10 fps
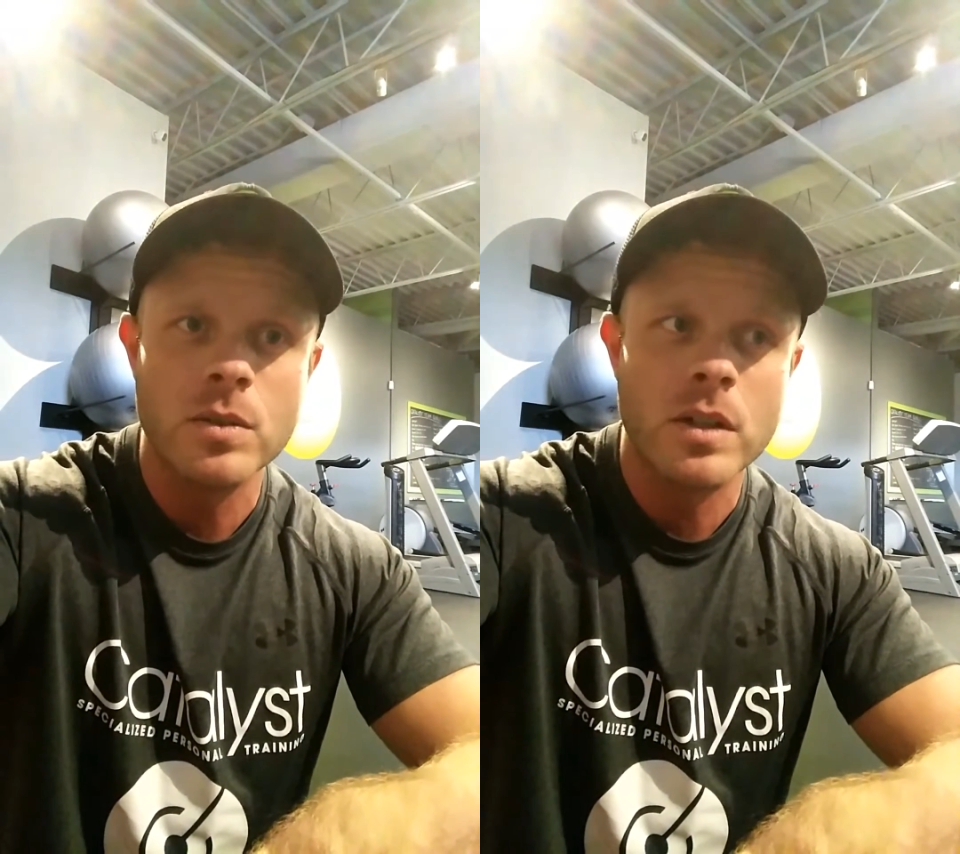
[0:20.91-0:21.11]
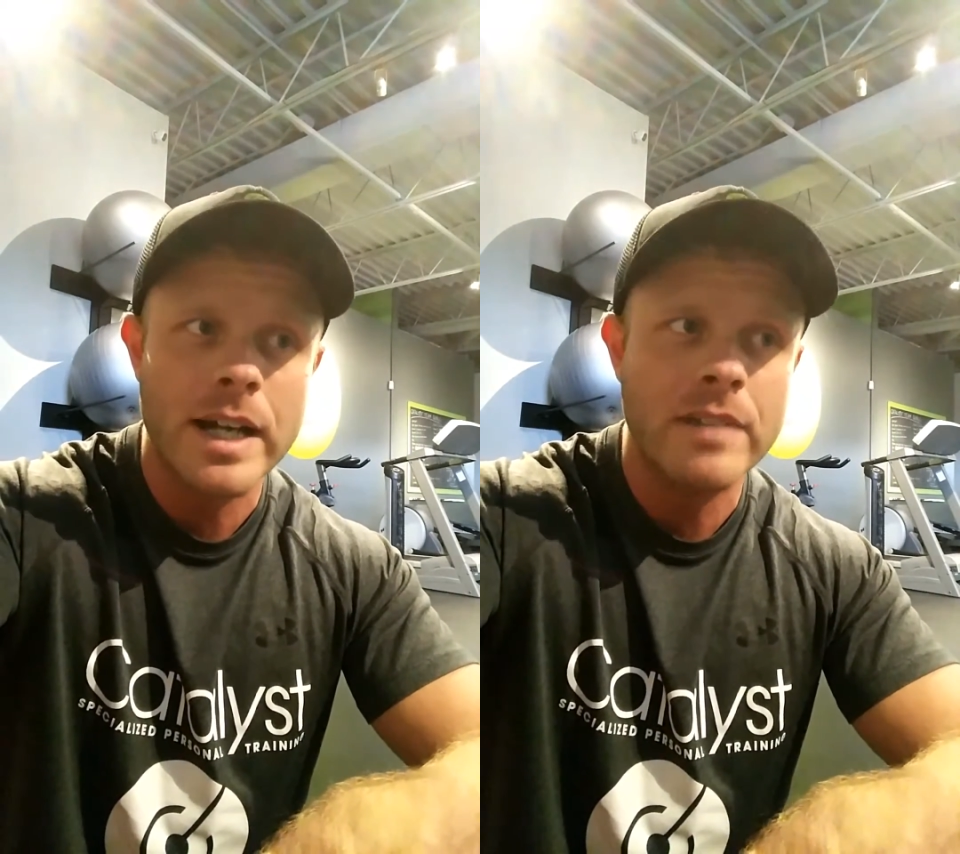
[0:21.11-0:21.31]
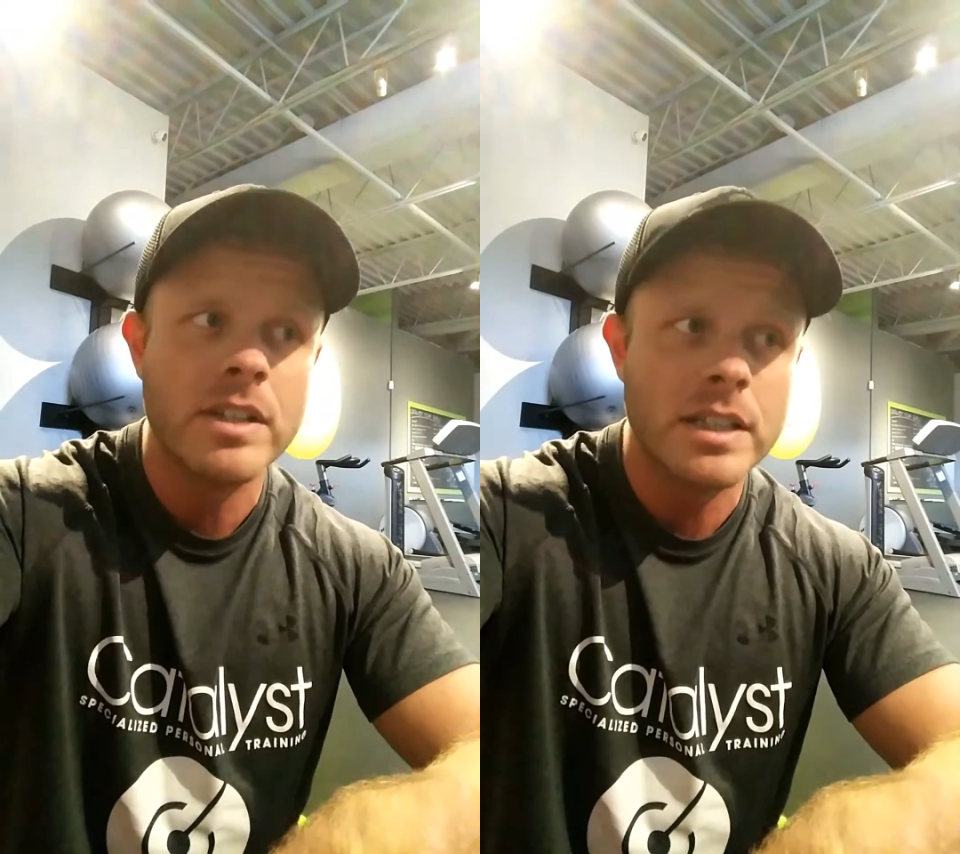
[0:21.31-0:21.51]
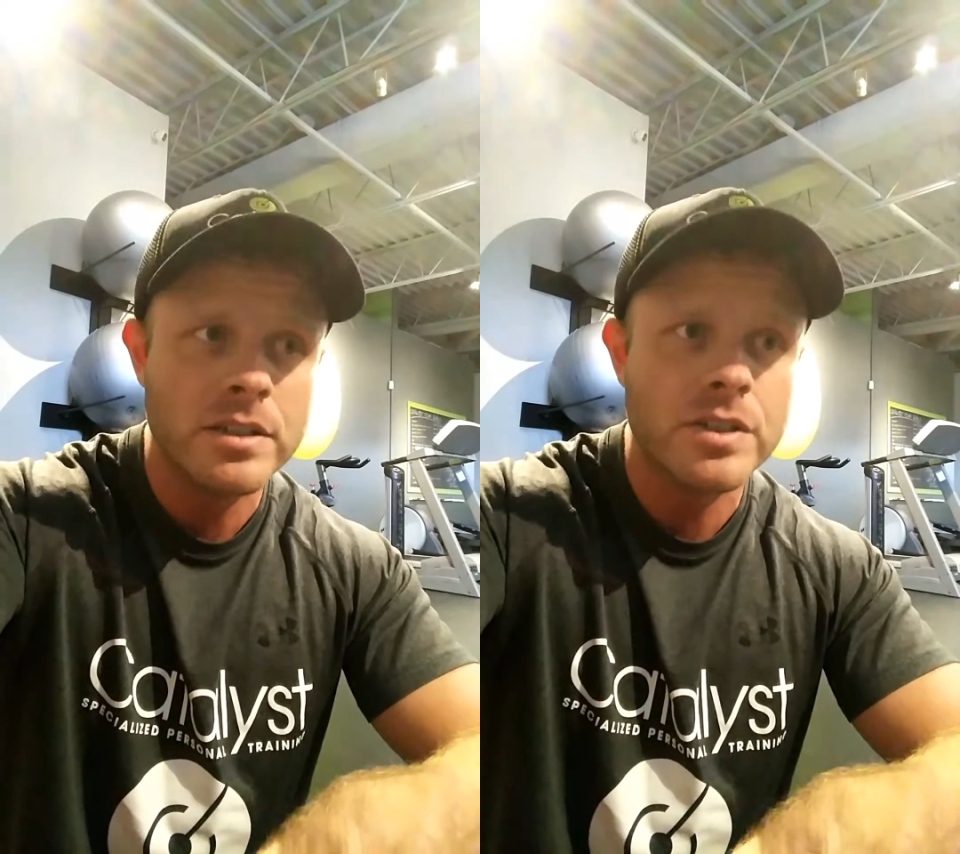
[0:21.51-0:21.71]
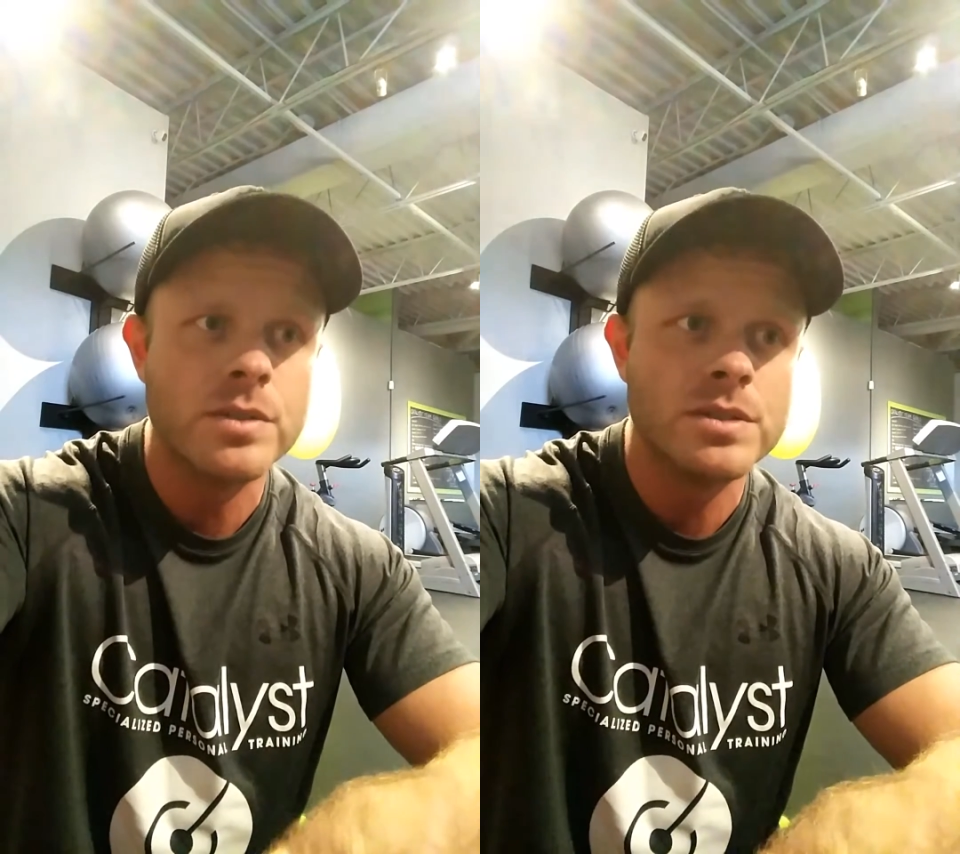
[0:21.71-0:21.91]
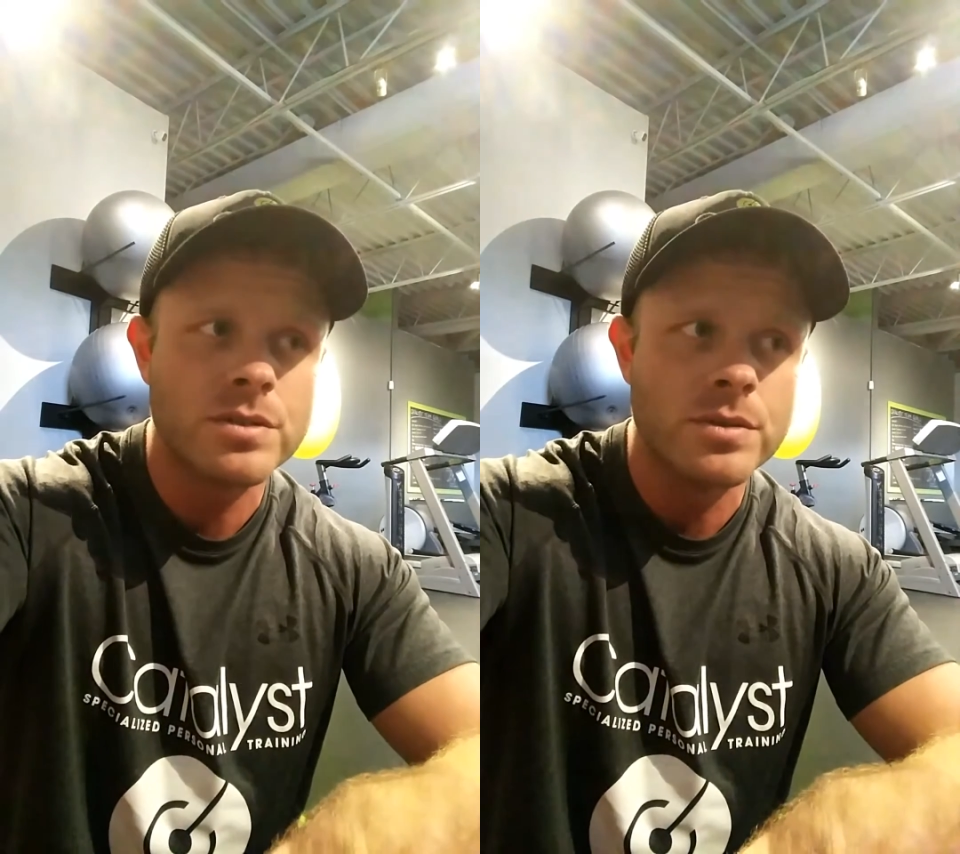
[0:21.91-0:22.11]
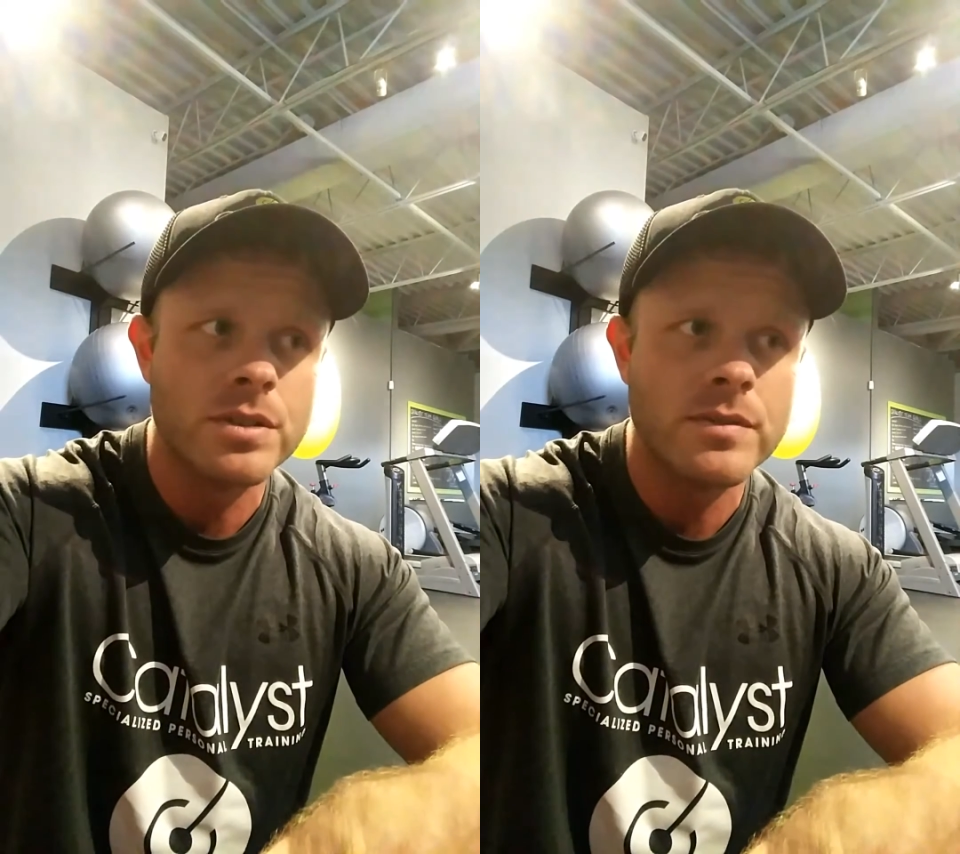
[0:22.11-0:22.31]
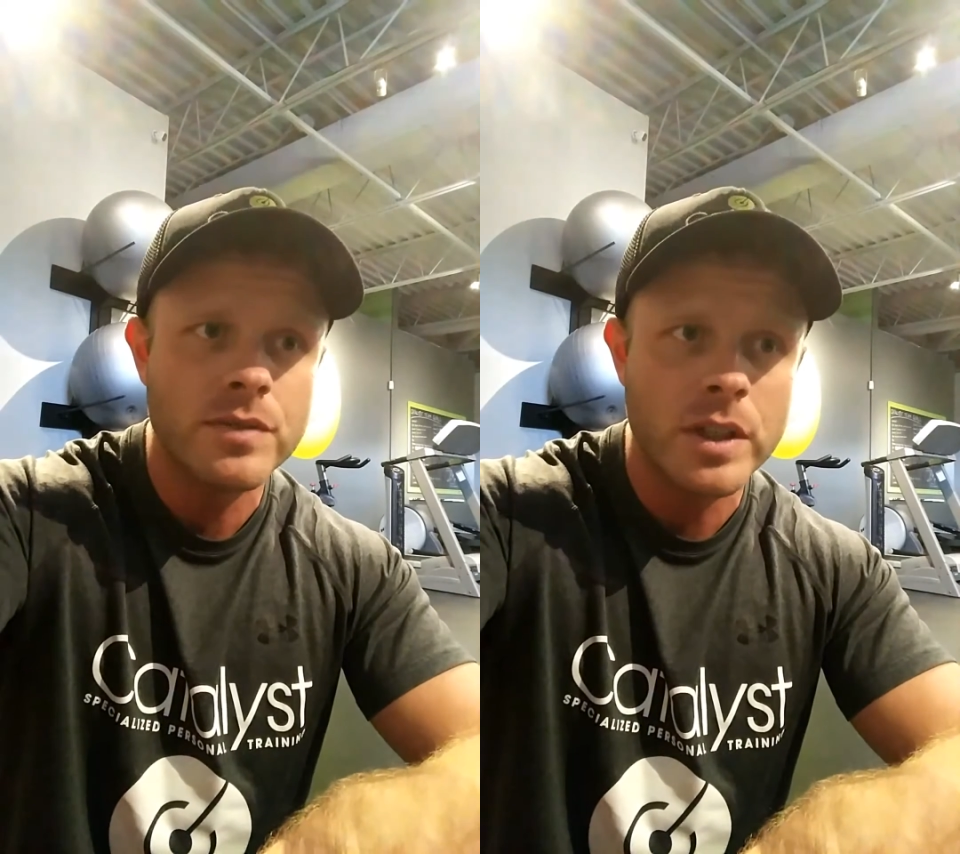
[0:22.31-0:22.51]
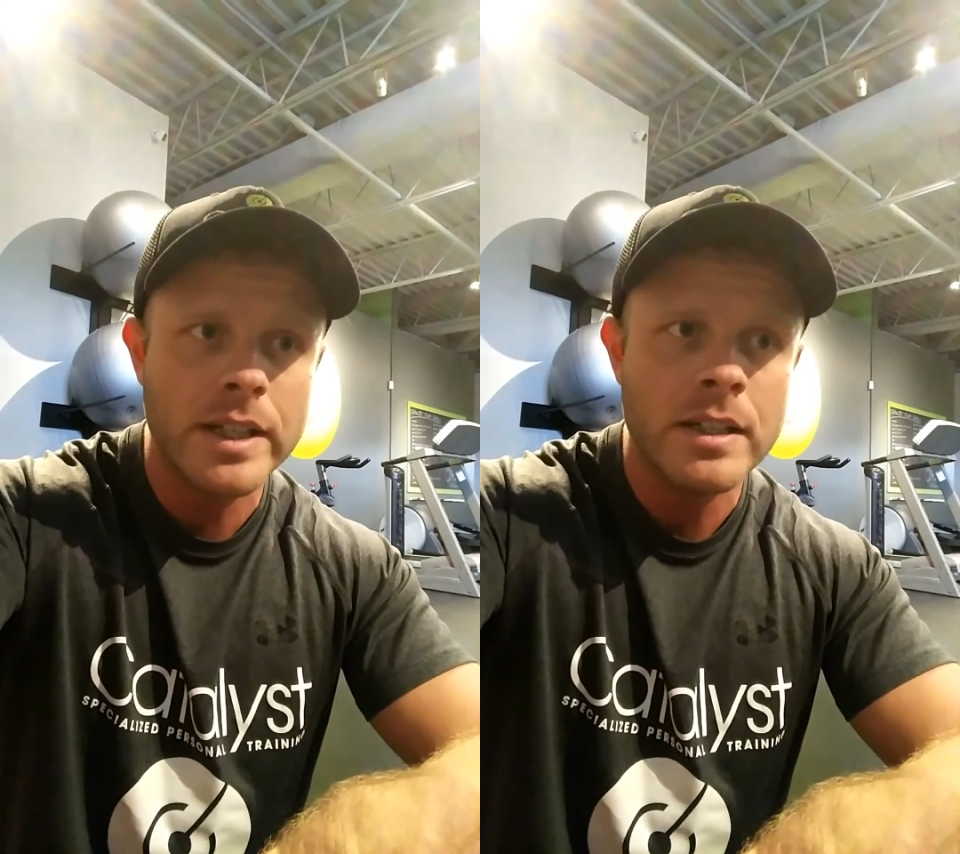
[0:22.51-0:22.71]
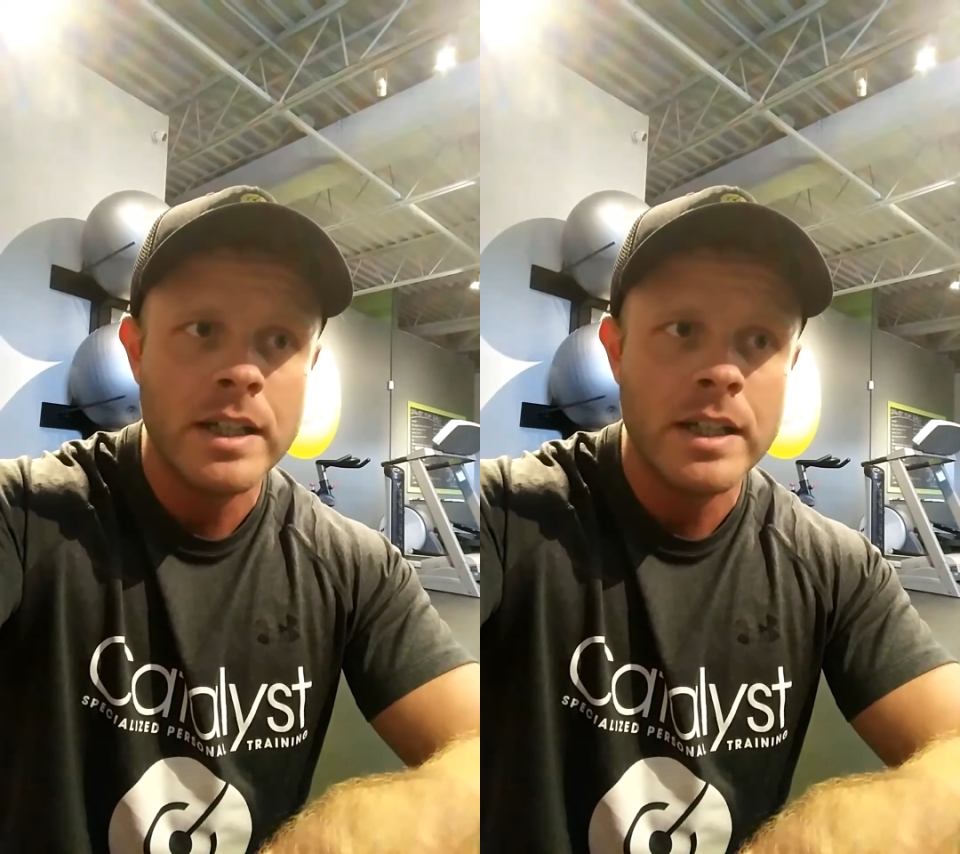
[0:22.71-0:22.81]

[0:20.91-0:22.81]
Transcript: or having issues through their foot,